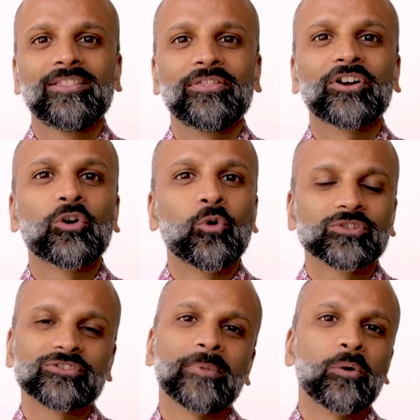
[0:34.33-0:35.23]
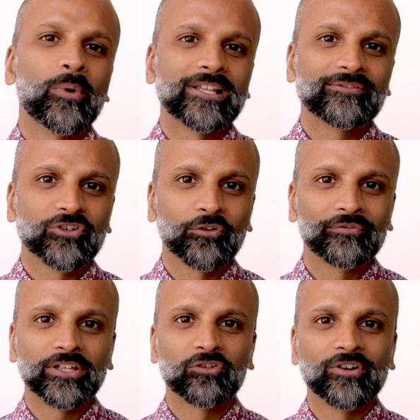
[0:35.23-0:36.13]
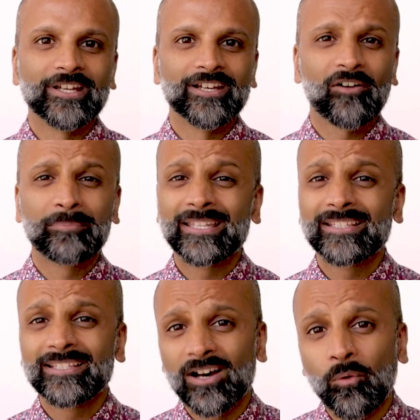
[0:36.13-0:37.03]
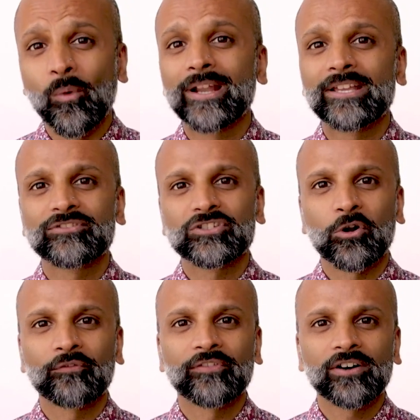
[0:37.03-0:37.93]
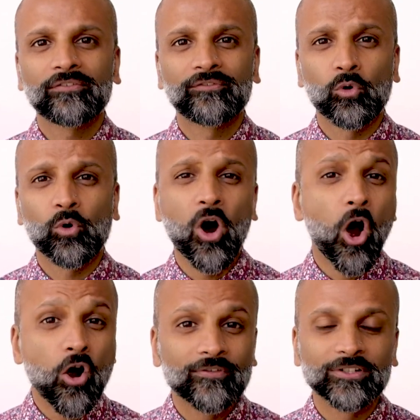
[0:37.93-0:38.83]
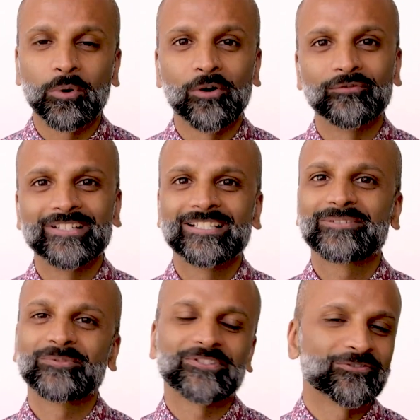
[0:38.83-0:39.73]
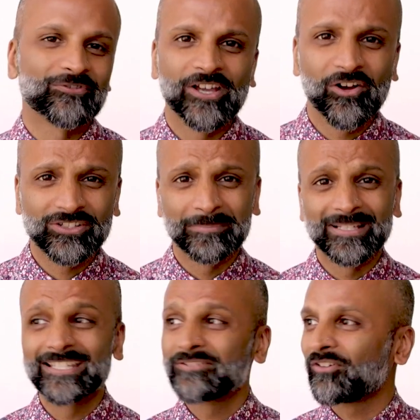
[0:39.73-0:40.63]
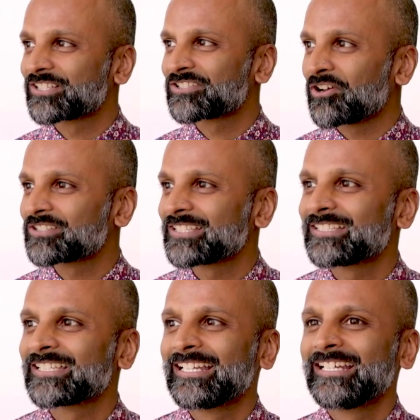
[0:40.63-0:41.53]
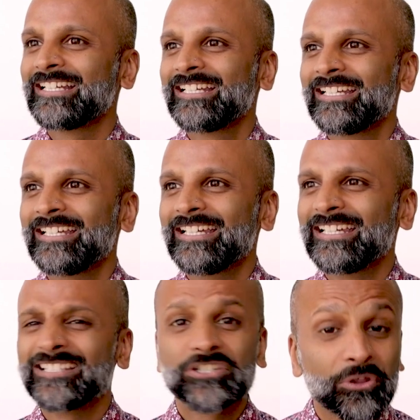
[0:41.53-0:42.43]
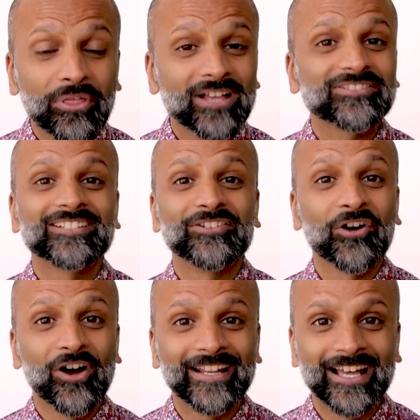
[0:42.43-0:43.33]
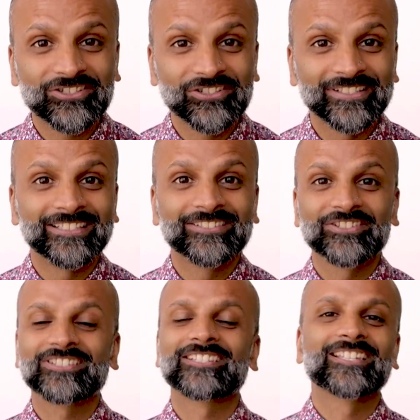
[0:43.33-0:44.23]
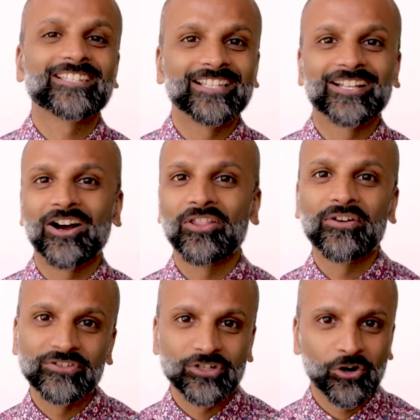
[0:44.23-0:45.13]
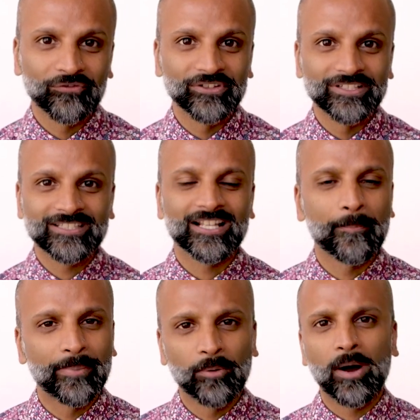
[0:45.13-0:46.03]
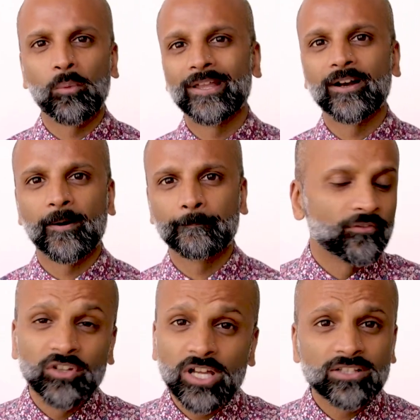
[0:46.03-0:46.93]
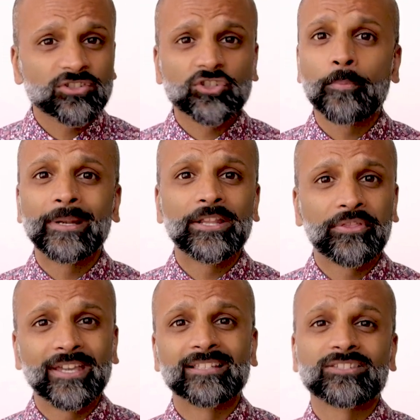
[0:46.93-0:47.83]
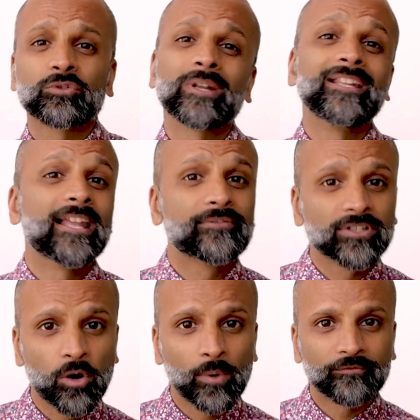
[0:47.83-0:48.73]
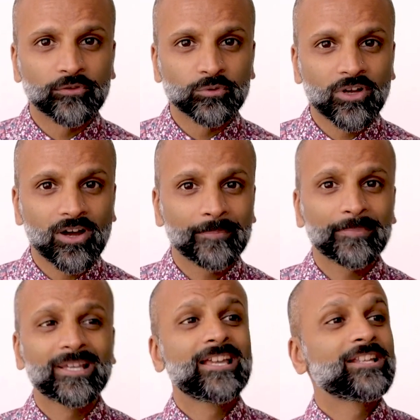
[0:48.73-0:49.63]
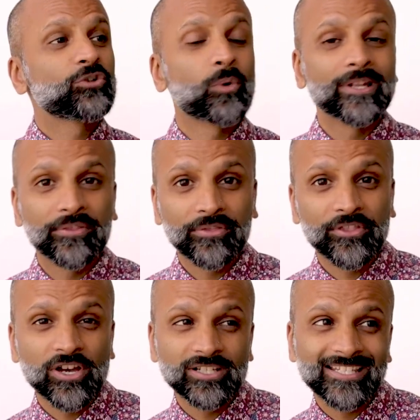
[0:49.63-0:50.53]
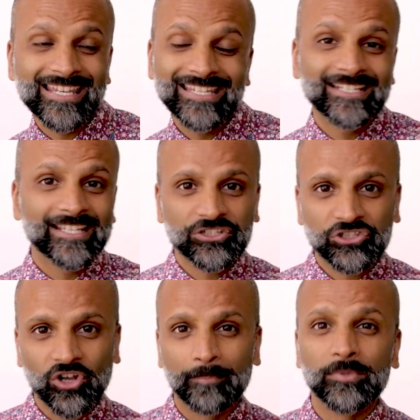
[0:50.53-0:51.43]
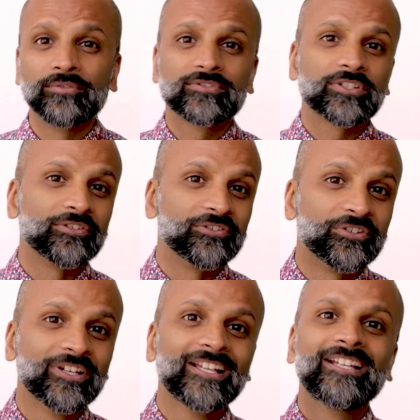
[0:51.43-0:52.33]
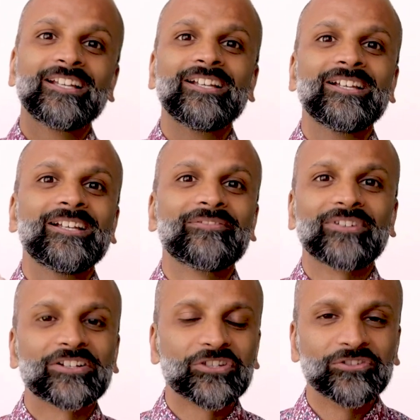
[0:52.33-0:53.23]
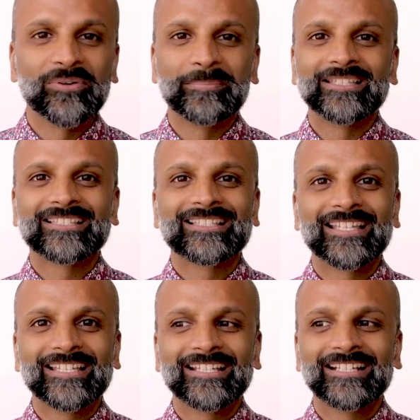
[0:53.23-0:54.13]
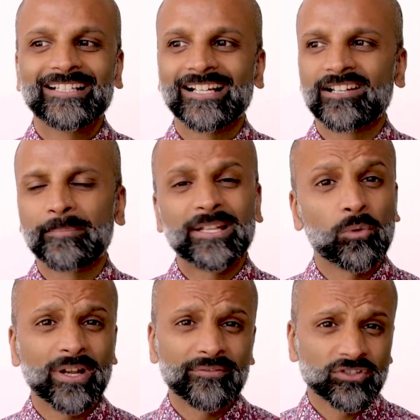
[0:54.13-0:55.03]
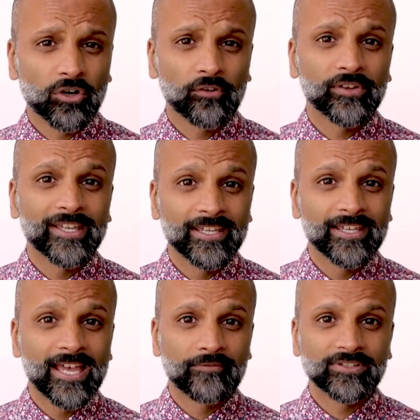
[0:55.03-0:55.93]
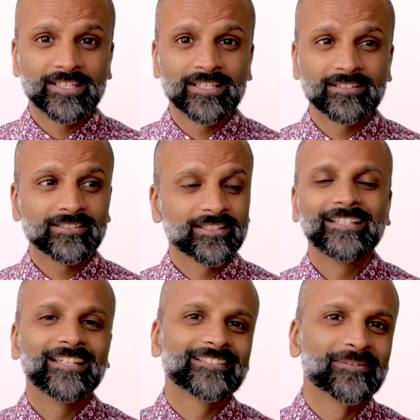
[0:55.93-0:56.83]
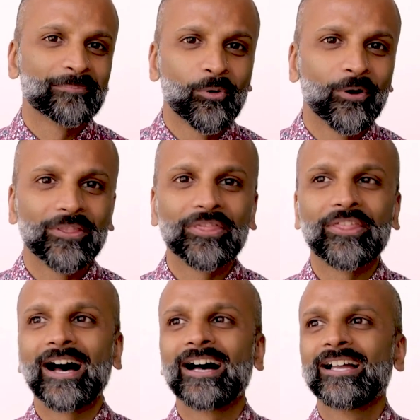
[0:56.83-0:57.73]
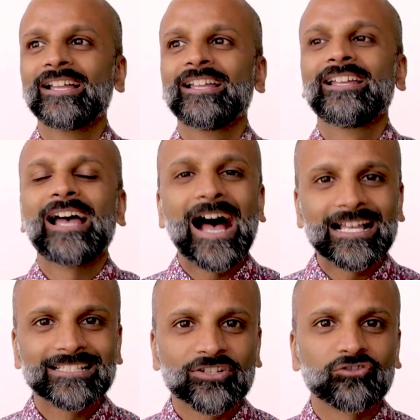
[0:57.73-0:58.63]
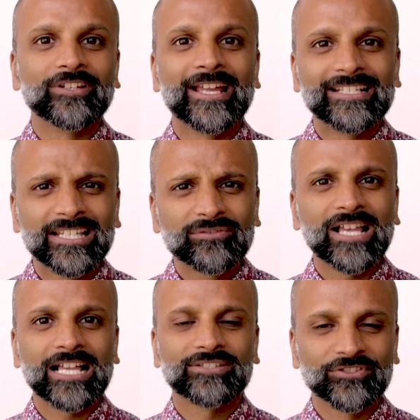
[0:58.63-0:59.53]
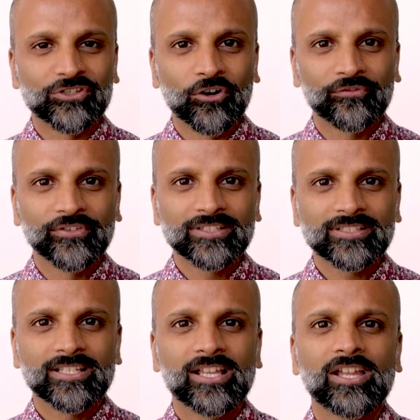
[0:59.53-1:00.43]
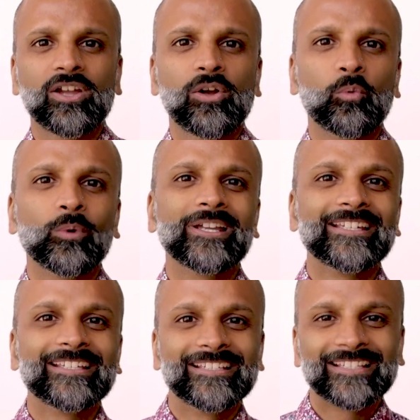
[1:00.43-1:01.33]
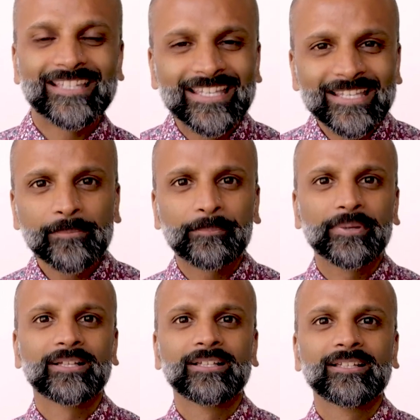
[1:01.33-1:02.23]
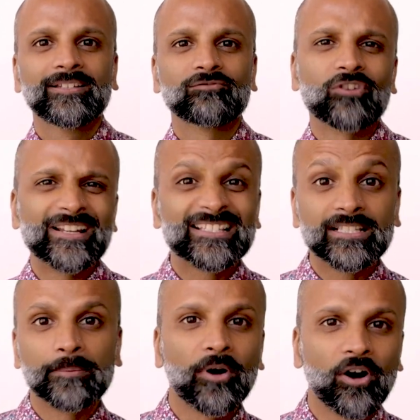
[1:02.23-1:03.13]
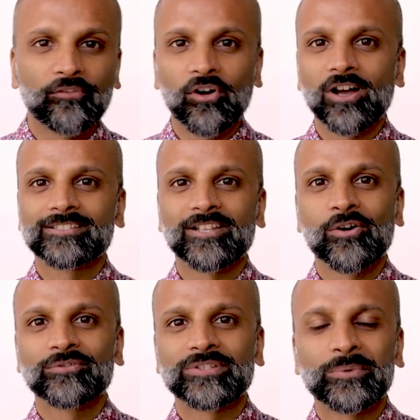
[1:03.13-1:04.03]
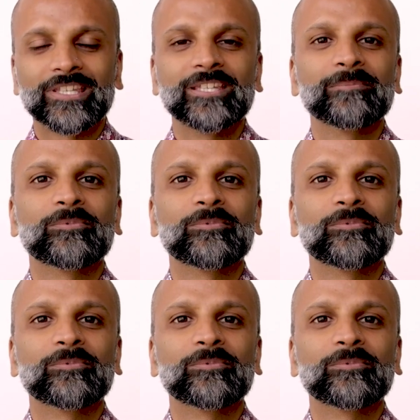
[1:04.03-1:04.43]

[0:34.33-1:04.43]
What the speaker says: the course of my wedding photography career. I've been a wedding photographer for over 12 years, which is really hard to believe. I started in 2009, actually, just assisting other photographers, and I built my way up. I've learned so many things. 2011, I went full time. 2013-ish, I moved to Vancouver, BC, and I've been a wedding photographer here ever since. It's important that as creatives, as photographers, we keep raising the bar for ourselves and we keep